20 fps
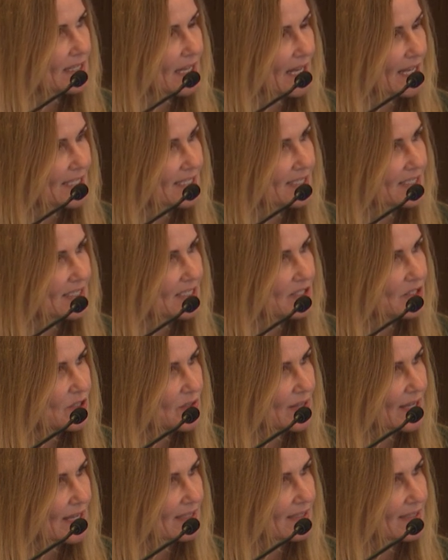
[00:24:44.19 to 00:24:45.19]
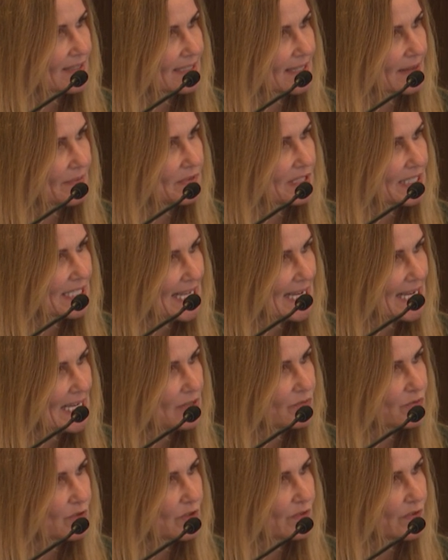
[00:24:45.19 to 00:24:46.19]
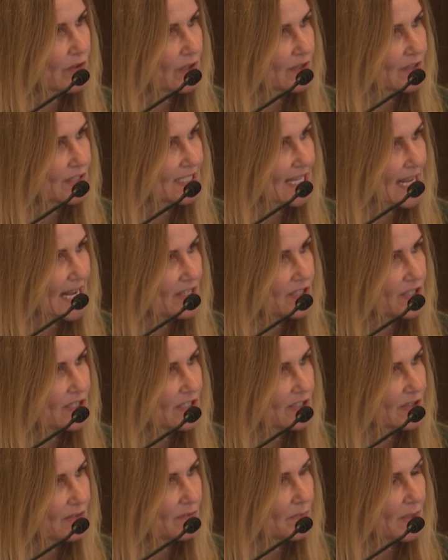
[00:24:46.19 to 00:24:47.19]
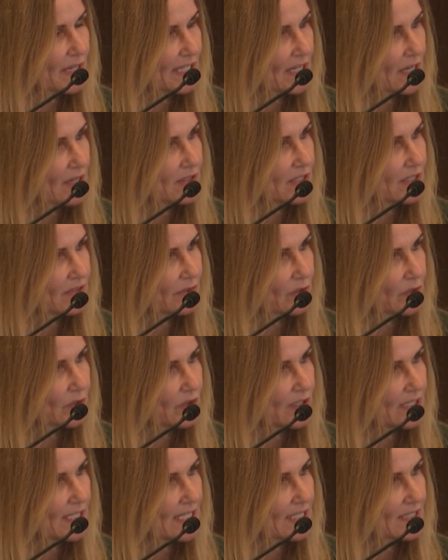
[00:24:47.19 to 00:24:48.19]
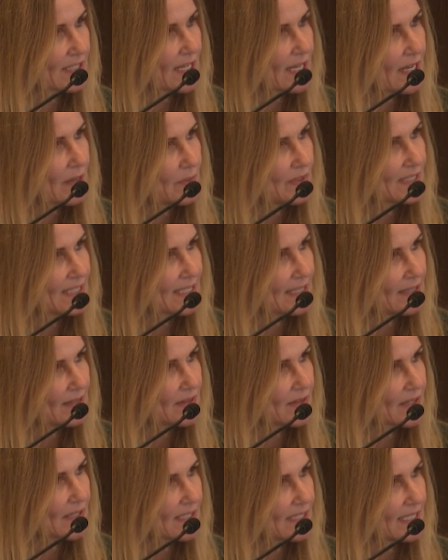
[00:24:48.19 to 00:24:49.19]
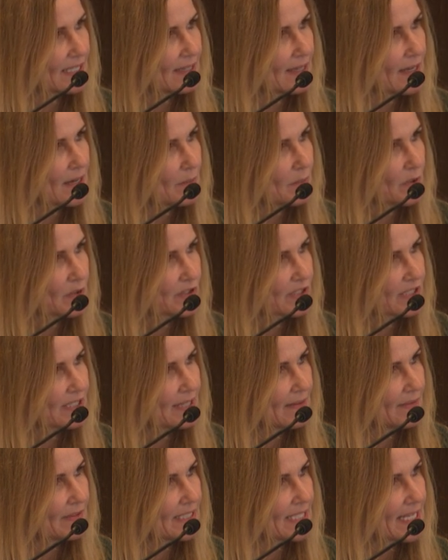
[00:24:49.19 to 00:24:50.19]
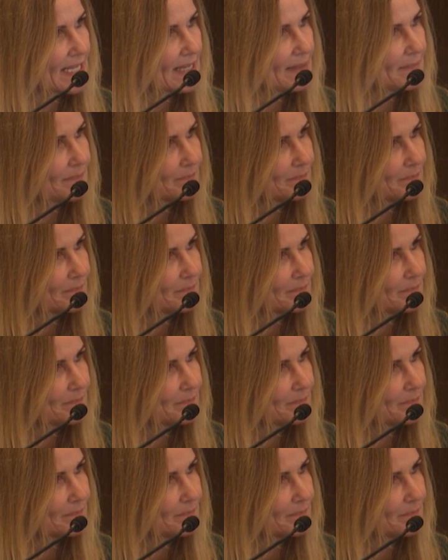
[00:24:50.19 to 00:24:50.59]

licensed in 2017 for advanced stages of mycosis fungoides with CD30 positivity